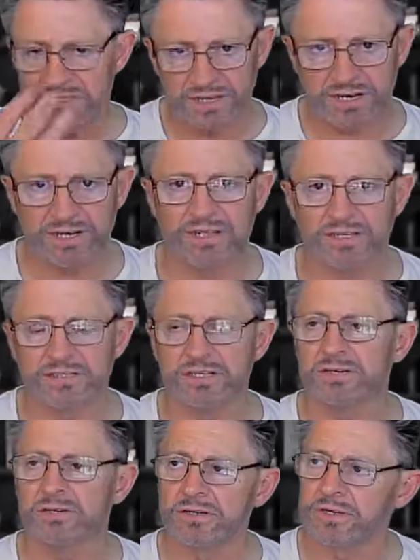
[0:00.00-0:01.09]
settle things
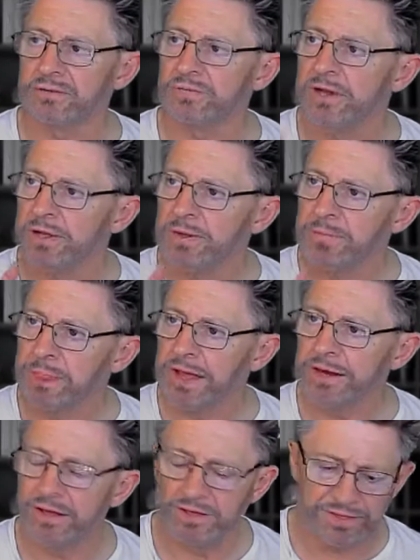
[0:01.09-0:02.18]
down a little bit.
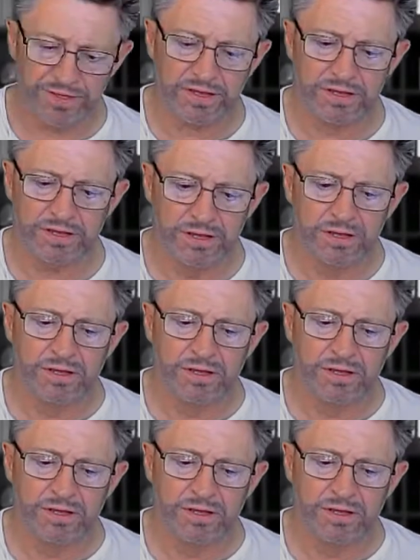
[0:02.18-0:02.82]
And I think,